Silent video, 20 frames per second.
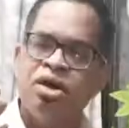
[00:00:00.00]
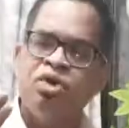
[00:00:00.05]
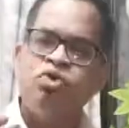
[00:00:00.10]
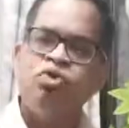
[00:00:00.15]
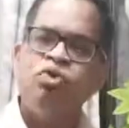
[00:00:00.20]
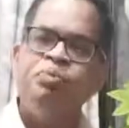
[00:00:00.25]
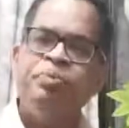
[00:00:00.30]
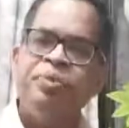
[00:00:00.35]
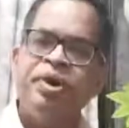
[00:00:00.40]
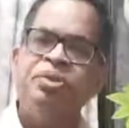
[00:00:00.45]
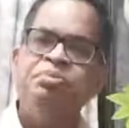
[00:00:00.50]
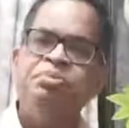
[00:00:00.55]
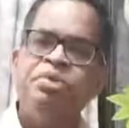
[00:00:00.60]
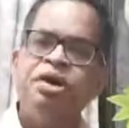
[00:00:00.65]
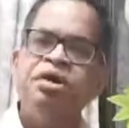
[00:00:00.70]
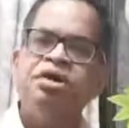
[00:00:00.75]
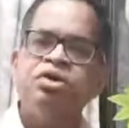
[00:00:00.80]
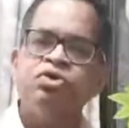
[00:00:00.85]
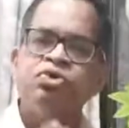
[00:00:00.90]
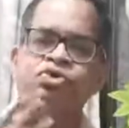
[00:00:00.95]
do
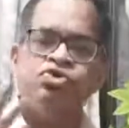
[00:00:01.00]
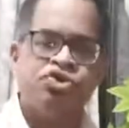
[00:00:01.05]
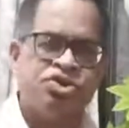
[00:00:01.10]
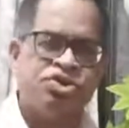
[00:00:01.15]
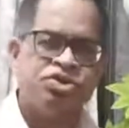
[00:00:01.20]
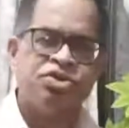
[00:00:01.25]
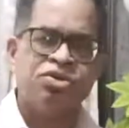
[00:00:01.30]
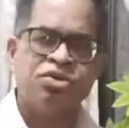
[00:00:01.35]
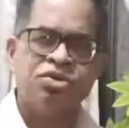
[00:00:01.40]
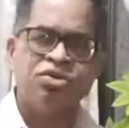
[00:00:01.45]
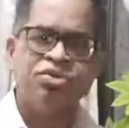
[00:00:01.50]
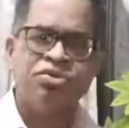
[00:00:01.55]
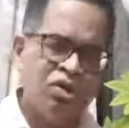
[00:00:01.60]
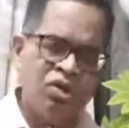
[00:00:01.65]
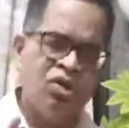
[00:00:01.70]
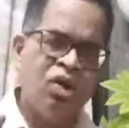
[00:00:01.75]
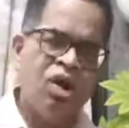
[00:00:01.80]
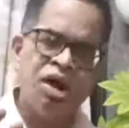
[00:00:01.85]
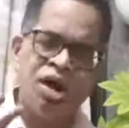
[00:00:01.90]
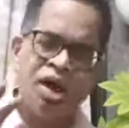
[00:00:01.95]
paper use.
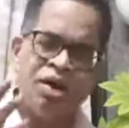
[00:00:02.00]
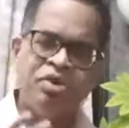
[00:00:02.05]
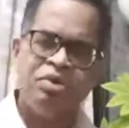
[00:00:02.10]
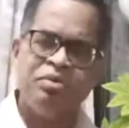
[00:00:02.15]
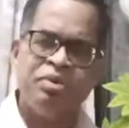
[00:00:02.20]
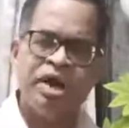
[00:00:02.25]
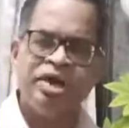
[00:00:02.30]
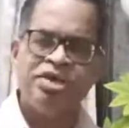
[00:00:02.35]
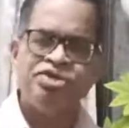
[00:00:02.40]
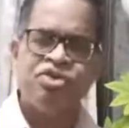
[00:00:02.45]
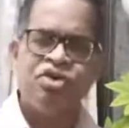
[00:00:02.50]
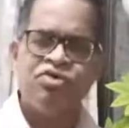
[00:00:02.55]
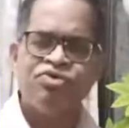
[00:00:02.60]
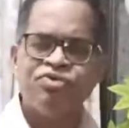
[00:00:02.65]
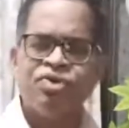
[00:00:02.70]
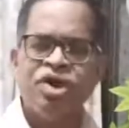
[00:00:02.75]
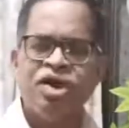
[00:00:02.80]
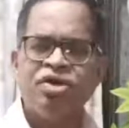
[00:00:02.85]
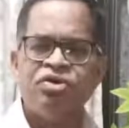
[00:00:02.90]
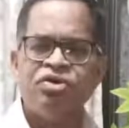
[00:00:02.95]
Do not have to buy
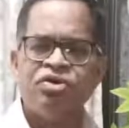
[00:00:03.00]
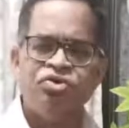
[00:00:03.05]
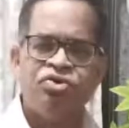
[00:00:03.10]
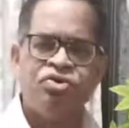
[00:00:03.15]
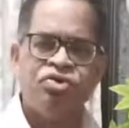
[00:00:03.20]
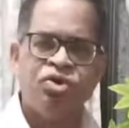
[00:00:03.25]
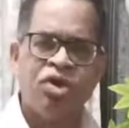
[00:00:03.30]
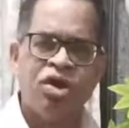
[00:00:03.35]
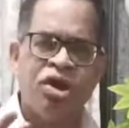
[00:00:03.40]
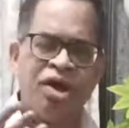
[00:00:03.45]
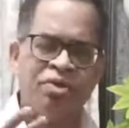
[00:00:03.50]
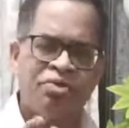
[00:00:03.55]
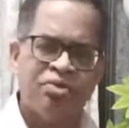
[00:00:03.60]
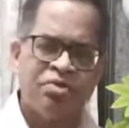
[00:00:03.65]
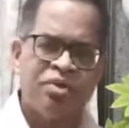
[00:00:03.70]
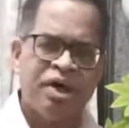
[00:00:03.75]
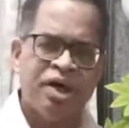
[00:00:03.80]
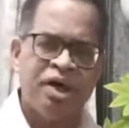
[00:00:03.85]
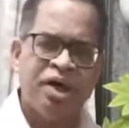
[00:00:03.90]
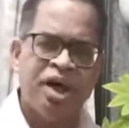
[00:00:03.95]
software, you do not have
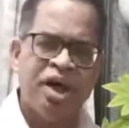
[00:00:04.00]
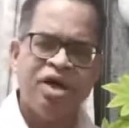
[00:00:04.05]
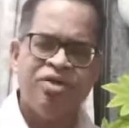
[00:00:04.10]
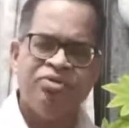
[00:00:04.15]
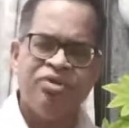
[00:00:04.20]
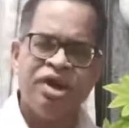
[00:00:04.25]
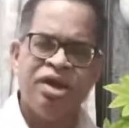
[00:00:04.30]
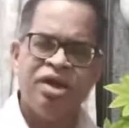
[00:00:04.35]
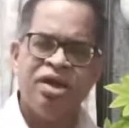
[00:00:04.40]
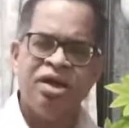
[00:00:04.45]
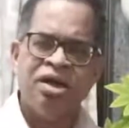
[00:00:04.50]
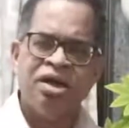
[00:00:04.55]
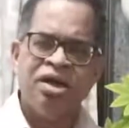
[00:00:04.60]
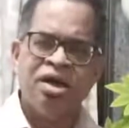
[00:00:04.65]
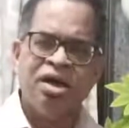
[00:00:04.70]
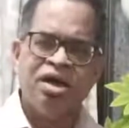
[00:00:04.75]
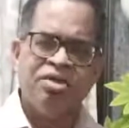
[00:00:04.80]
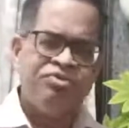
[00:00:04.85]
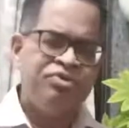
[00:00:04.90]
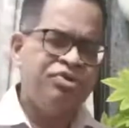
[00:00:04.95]
to buy hardware.
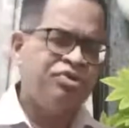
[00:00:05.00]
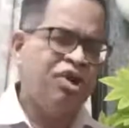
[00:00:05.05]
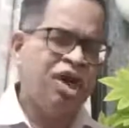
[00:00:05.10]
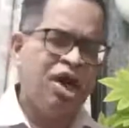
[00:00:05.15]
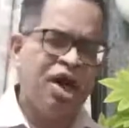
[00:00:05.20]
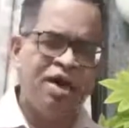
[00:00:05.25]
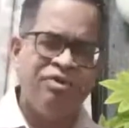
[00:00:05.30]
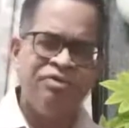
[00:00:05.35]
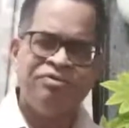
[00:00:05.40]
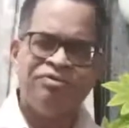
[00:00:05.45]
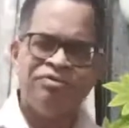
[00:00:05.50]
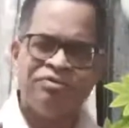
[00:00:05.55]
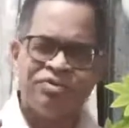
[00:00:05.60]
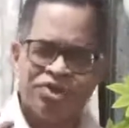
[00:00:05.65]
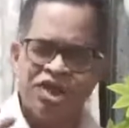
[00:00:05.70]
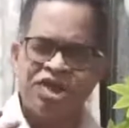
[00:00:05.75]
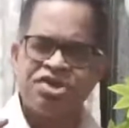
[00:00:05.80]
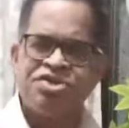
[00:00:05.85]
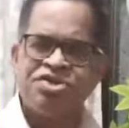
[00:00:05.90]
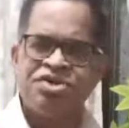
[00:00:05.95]
If you have
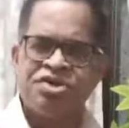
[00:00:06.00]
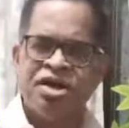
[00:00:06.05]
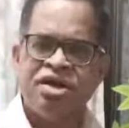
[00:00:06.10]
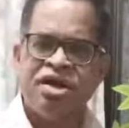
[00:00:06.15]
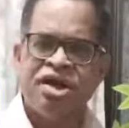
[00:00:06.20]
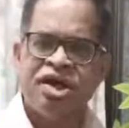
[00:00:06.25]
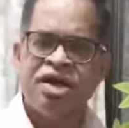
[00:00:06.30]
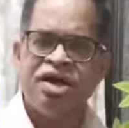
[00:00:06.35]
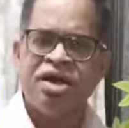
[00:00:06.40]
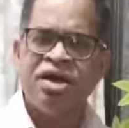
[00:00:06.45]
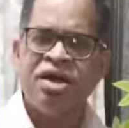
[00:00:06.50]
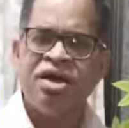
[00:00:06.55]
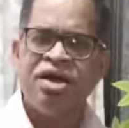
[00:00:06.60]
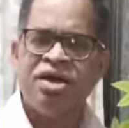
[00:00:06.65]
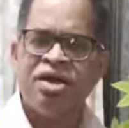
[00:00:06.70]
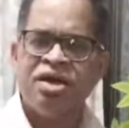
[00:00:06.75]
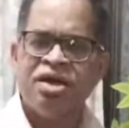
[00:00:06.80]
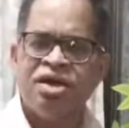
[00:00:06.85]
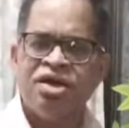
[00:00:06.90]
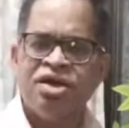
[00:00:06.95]
just data,
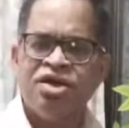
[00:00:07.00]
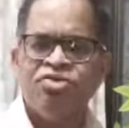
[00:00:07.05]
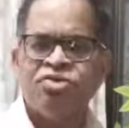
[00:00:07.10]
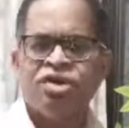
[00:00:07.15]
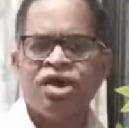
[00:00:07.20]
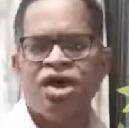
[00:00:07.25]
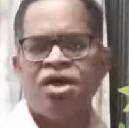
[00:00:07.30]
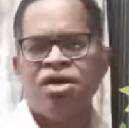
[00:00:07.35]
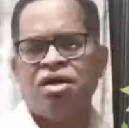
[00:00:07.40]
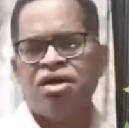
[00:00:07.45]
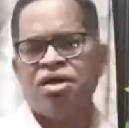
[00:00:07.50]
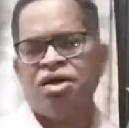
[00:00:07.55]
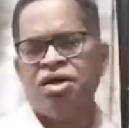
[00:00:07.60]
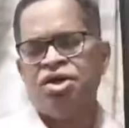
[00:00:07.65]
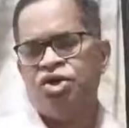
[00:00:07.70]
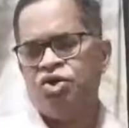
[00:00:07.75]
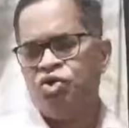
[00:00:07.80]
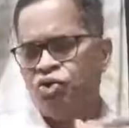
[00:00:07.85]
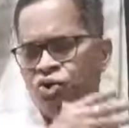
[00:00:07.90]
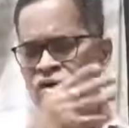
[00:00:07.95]
you can
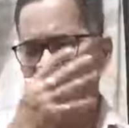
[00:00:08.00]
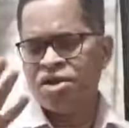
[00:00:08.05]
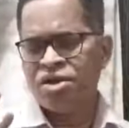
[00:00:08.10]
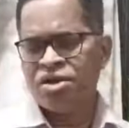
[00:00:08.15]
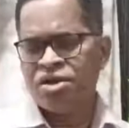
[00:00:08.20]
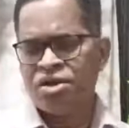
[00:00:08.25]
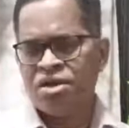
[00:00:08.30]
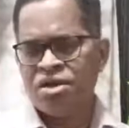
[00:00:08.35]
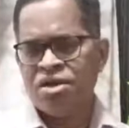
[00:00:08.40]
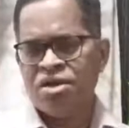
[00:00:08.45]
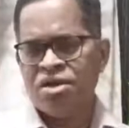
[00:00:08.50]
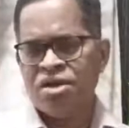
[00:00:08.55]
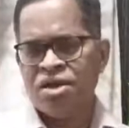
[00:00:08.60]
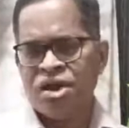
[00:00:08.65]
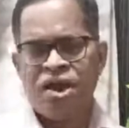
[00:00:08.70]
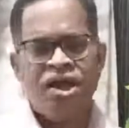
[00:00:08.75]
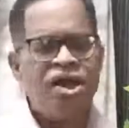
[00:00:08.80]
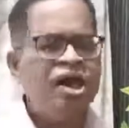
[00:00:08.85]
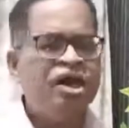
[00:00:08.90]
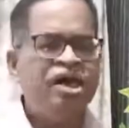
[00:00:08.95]
do it
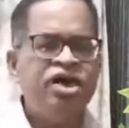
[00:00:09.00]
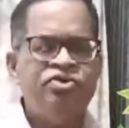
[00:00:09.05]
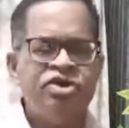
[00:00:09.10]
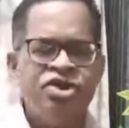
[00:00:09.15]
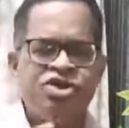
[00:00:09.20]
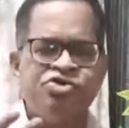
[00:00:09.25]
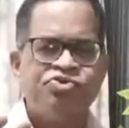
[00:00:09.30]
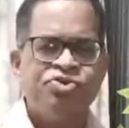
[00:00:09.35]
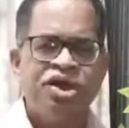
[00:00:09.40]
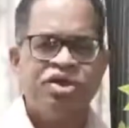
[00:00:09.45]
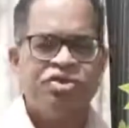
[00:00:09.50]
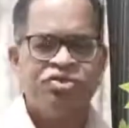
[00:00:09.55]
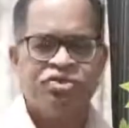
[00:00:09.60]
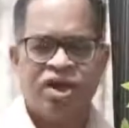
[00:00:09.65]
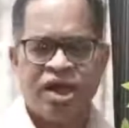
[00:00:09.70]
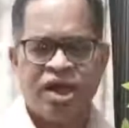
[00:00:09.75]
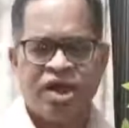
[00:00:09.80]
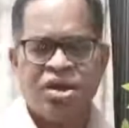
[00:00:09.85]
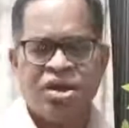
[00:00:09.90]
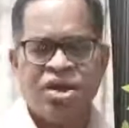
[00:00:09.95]
in any which way you
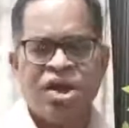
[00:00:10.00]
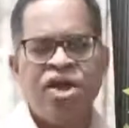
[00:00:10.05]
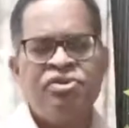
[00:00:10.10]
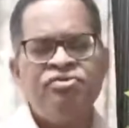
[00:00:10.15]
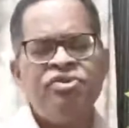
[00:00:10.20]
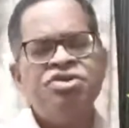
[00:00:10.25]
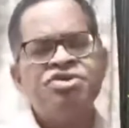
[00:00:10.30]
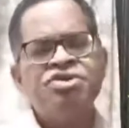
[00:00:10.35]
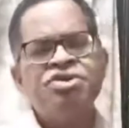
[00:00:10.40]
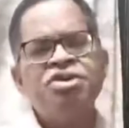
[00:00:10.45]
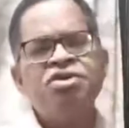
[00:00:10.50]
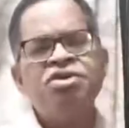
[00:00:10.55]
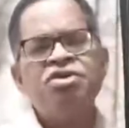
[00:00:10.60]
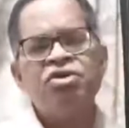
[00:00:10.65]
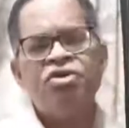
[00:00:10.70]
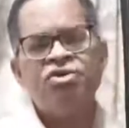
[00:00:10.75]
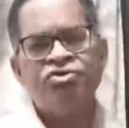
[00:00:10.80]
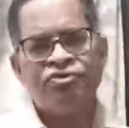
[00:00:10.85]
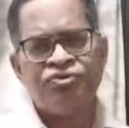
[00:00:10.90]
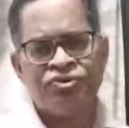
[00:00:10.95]
like. The invention
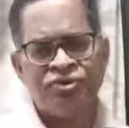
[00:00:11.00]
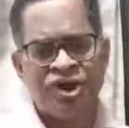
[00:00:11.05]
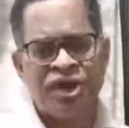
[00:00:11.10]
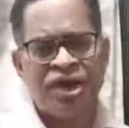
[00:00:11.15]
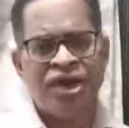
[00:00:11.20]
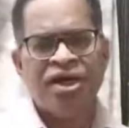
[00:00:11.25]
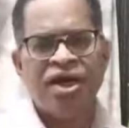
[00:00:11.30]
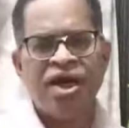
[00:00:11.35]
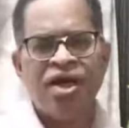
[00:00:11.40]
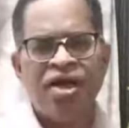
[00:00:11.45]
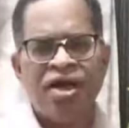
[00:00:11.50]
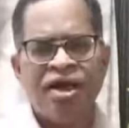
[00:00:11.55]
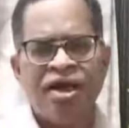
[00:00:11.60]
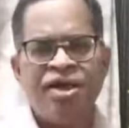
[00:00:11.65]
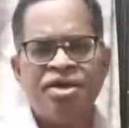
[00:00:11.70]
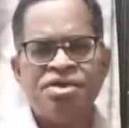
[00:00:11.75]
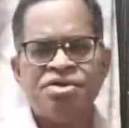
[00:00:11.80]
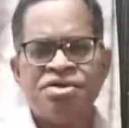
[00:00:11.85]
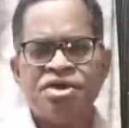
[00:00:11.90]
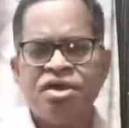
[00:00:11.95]
of data
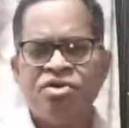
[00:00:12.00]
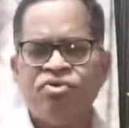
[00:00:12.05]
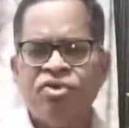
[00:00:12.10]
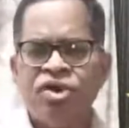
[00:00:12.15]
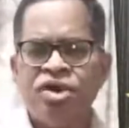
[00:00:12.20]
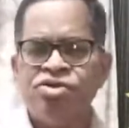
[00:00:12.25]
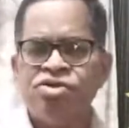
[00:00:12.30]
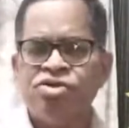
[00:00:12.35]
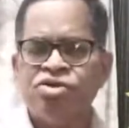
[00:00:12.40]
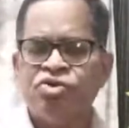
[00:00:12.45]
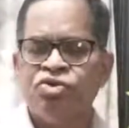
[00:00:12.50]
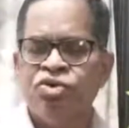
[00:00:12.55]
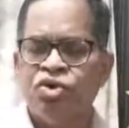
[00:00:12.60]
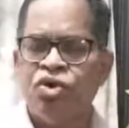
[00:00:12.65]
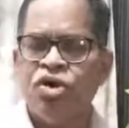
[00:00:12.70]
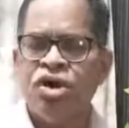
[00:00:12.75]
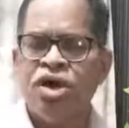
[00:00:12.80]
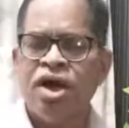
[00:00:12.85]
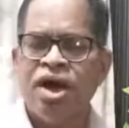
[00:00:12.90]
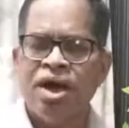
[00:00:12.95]
lakes, in which you
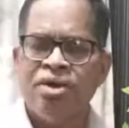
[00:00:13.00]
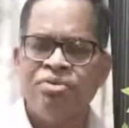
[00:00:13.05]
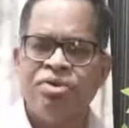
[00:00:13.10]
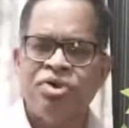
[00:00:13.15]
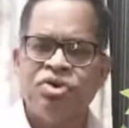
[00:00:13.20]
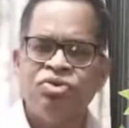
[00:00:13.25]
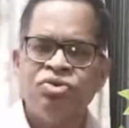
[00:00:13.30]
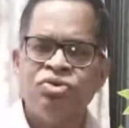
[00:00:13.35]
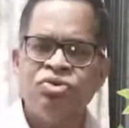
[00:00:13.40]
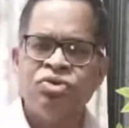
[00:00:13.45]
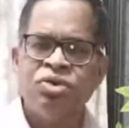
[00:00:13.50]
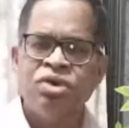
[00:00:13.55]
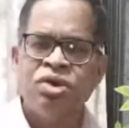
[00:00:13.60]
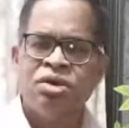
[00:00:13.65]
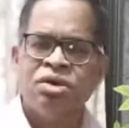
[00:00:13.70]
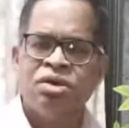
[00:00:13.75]
don't have to